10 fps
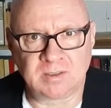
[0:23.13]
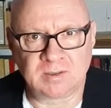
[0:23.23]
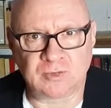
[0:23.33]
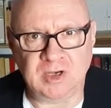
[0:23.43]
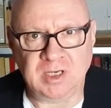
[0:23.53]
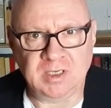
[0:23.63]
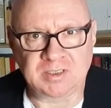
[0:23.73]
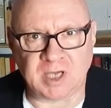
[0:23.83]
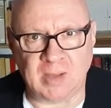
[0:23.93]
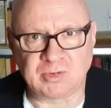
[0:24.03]
three
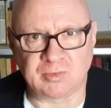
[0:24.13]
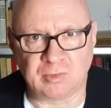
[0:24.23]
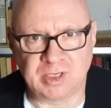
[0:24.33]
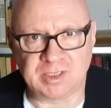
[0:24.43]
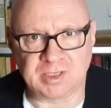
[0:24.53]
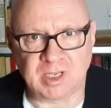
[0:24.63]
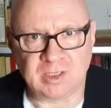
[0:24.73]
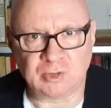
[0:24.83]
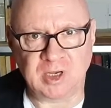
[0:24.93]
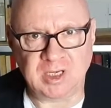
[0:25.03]
types of reasoning,
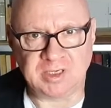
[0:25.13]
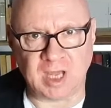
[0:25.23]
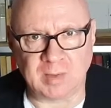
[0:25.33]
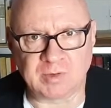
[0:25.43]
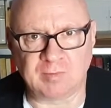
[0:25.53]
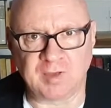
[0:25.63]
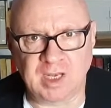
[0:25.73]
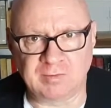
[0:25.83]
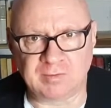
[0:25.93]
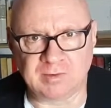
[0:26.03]
three types of
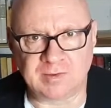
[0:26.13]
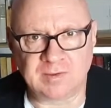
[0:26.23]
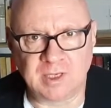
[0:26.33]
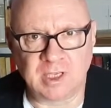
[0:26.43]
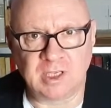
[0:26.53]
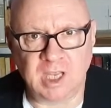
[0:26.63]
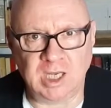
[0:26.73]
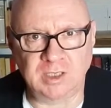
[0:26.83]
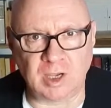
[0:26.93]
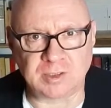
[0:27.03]
inference:
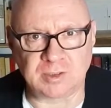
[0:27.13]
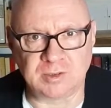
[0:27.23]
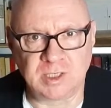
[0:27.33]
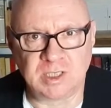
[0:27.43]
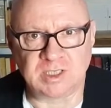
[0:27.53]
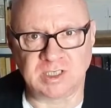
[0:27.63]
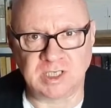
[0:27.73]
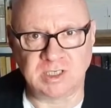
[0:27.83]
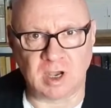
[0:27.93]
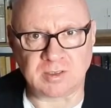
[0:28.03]
induction,
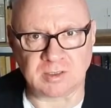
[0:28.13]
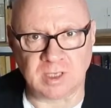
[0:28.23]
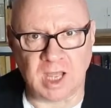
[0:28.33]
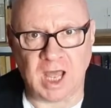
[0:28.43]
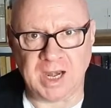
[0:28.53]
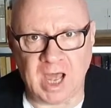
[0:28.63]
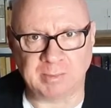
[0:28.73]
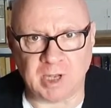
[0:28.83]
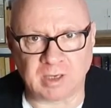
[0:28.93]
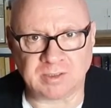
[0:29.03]
deduction, and
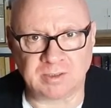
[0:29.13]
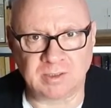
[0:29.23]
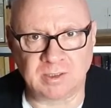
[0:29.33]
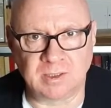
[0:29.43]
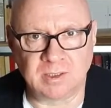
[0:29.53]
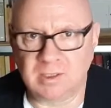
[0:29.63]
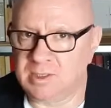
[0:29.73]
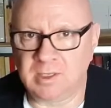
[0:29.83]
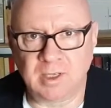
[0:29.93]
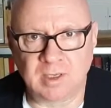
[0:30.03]
abduction.
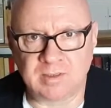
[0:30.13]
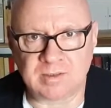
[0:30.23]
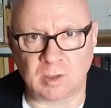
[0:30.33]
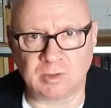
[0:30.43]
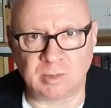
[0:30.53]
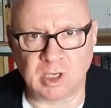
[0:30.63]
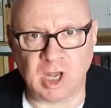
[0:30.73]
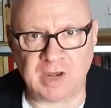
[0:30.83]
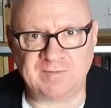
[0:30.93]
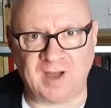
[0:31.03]
It's going to be a
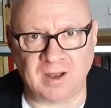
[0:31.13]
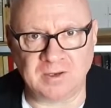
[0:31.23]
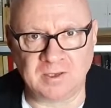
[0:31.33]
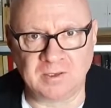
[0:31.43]
lot of fun.